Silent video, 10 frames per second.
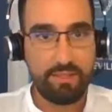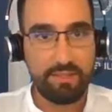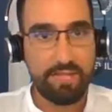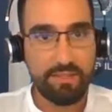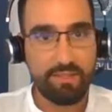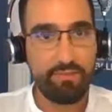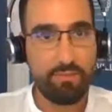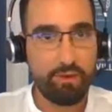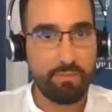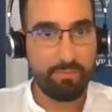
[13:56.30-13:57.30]
These are the
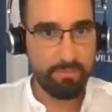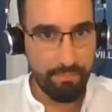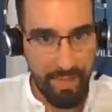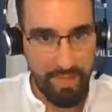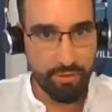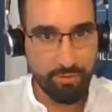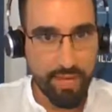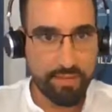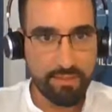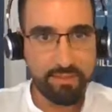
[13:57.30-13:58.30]
4 major
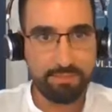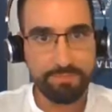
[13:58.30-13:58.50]
markets.